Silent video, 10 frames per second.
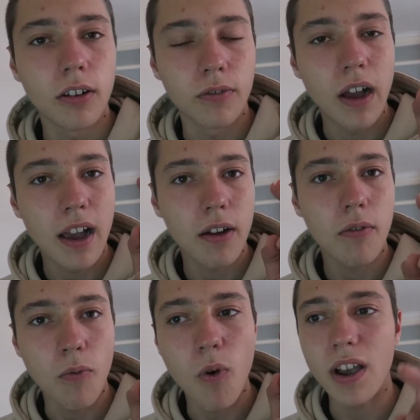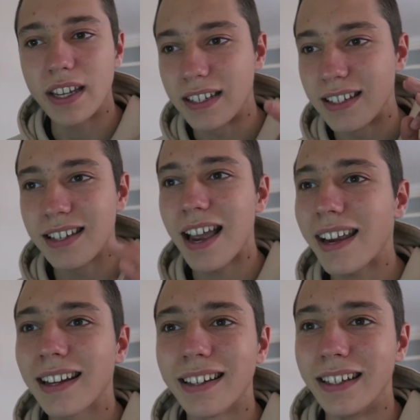of what
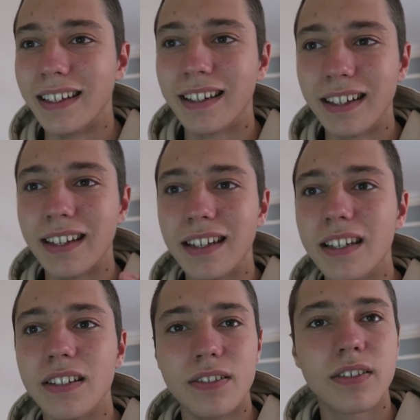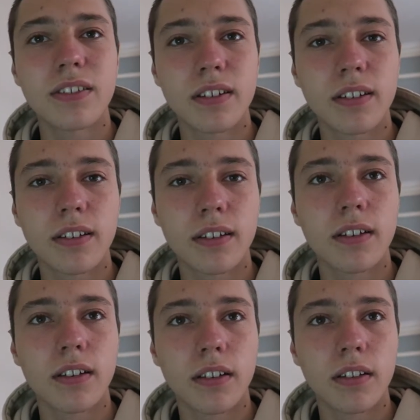exactly it is
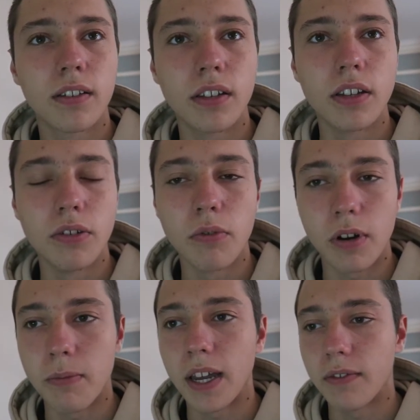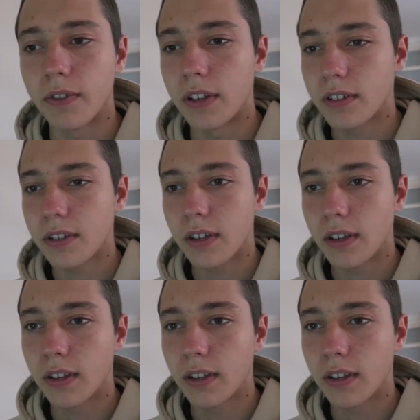that you want to manifest.